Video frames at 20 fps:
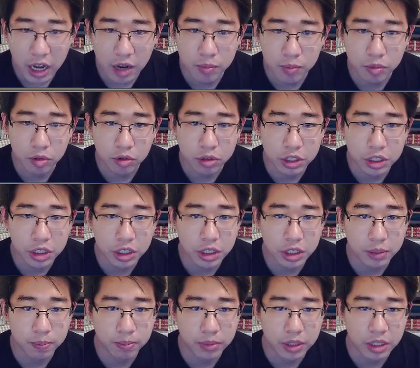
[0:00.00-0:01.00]
which is
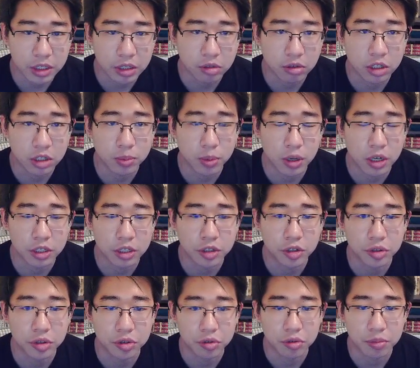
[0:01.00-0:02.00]
a decent response
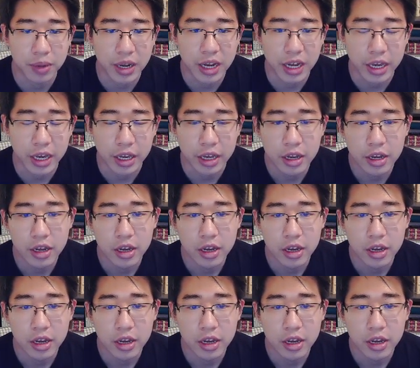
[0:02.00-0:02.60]
to my